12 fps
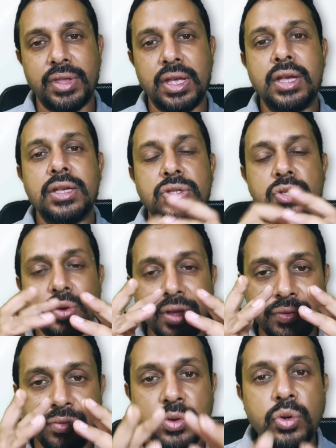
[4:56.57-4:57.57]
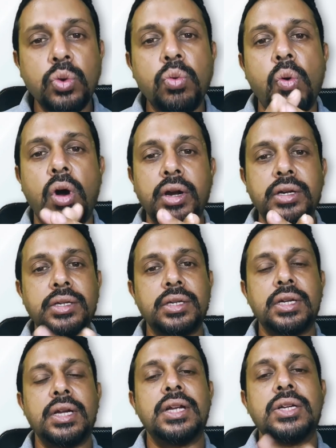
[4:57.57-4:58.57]
So if you want
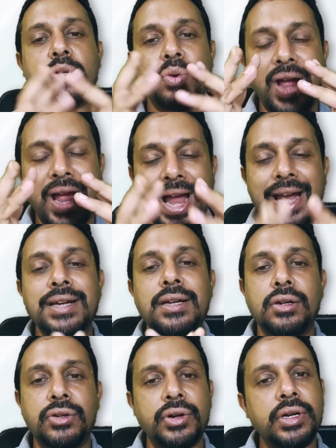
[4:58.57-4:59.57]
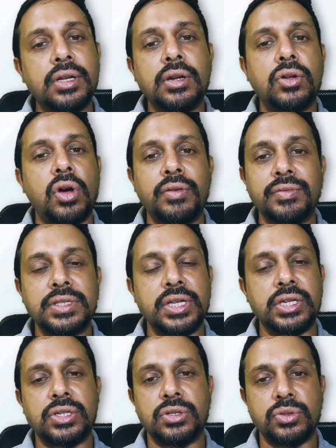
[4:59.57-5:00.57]
to handle critical
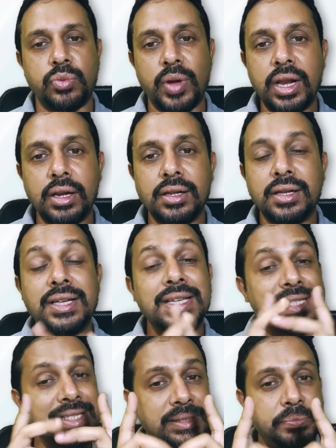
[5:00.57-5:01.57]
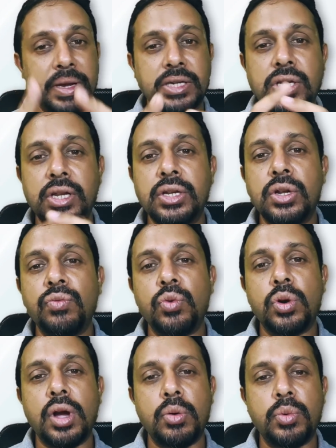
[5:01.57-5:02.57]
conversations well, especially in a
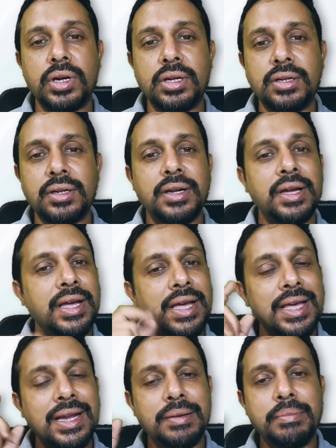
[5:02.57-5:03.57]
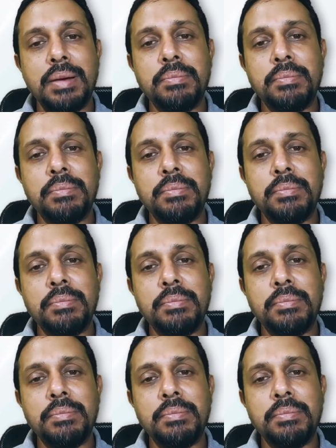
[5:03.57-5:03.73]
VUCA world. Remember